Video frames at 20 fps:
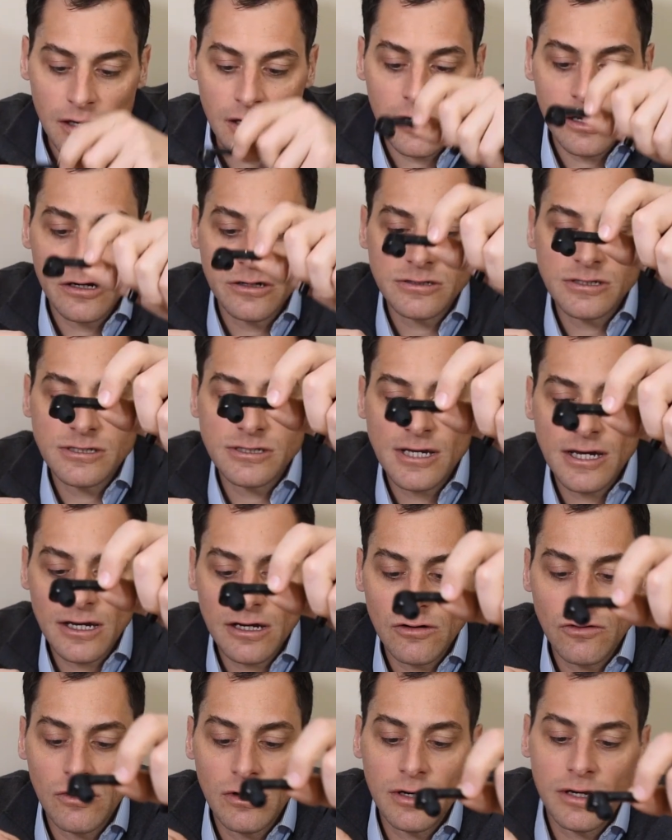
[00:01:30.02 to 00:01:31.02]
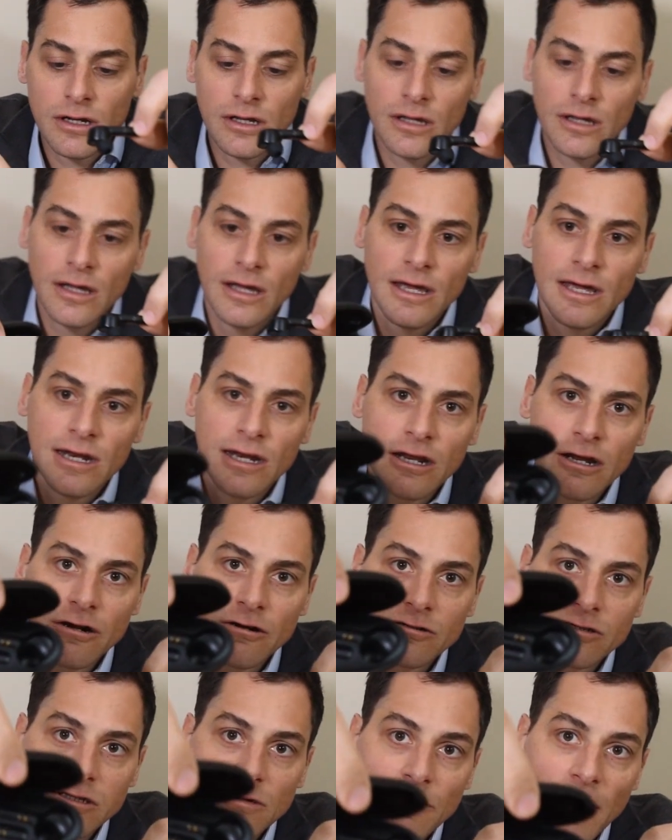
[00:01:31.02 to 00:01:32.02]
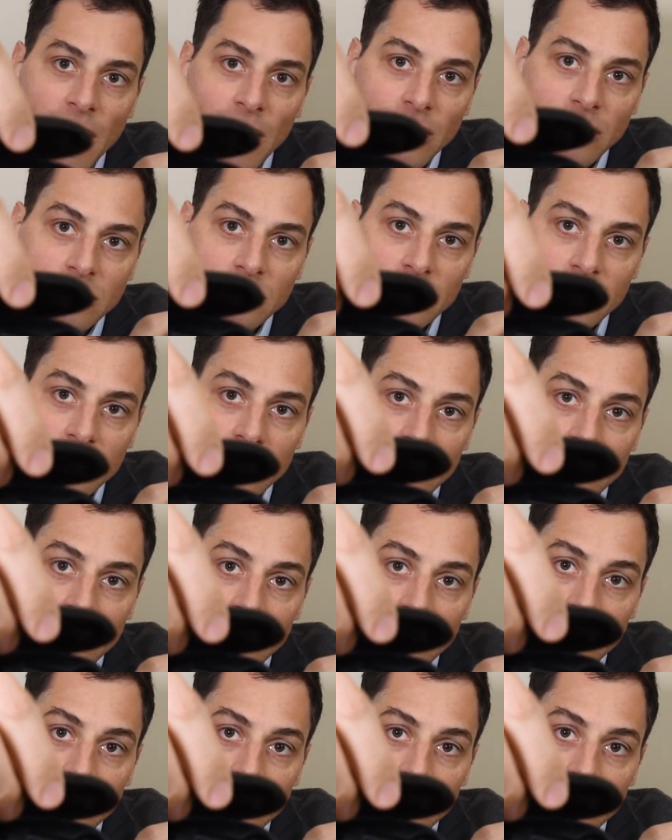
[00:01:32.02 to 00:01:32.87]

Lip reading: Here's the second one, and here's the box.